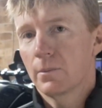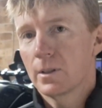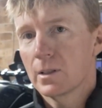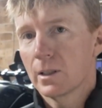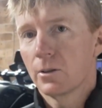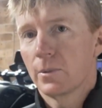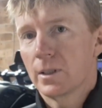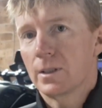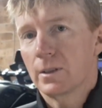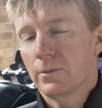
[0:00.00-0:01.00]
there's a little bit
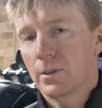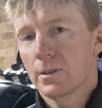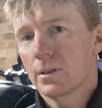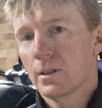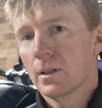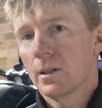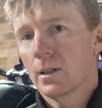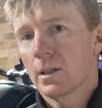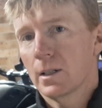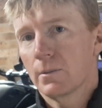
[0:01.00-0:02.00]
of difference.
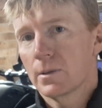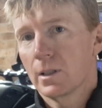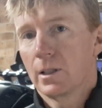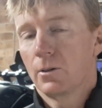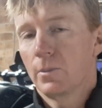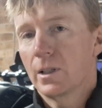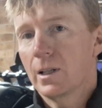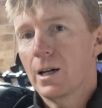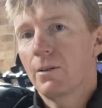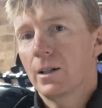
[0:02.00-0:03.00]
It's a little bit
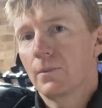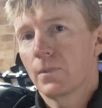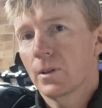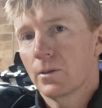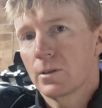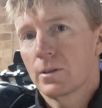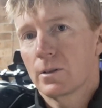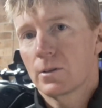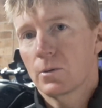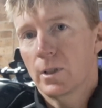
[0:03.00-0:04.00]
lower on
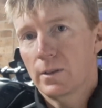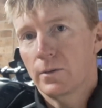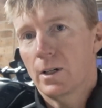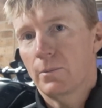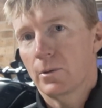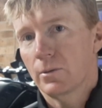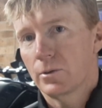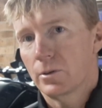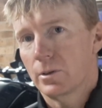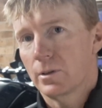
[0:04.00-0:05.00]
the 25 model
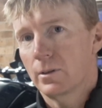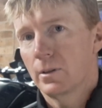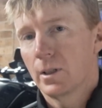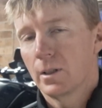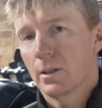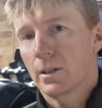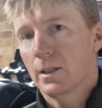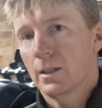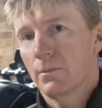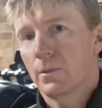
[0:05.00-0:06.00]
due to
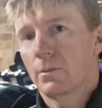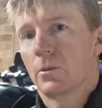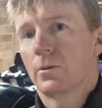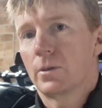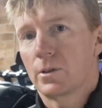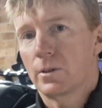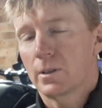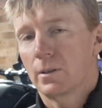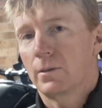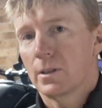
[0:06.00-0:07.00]
the more
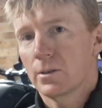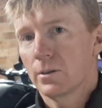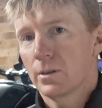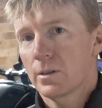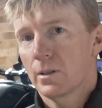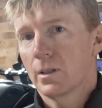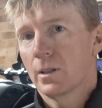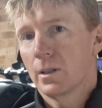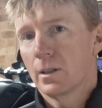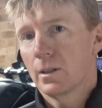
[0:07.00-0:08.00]
restrictive exhaust.
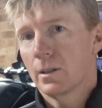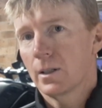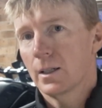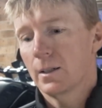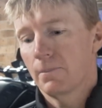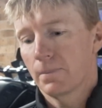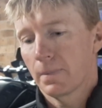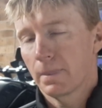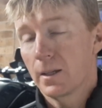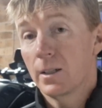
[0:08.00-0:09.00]

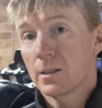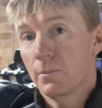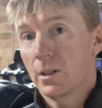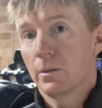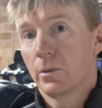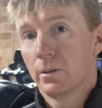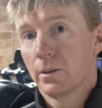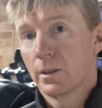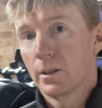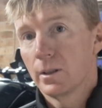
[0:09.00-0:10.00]
It is minimal
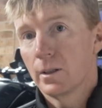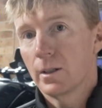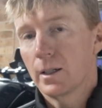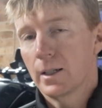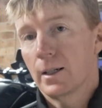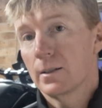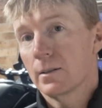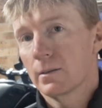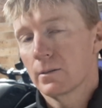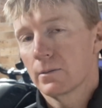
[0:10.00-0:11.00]

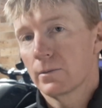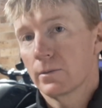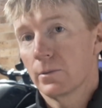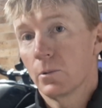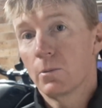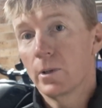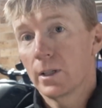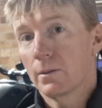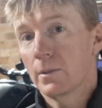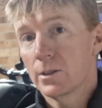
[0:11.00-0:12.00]
from what we
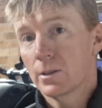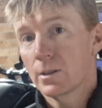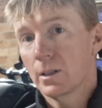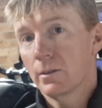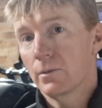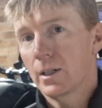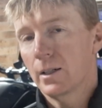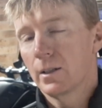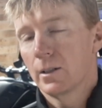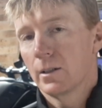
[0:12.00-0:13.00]
can measure so
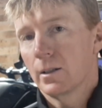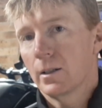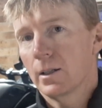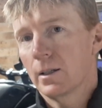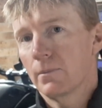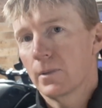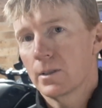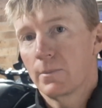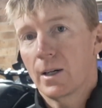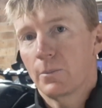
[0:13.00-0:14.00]
far. It's
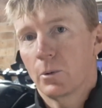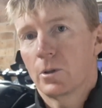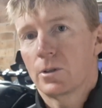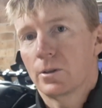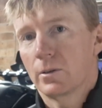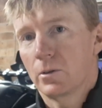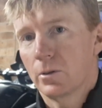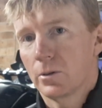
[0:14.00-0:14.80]
about 0.2 of a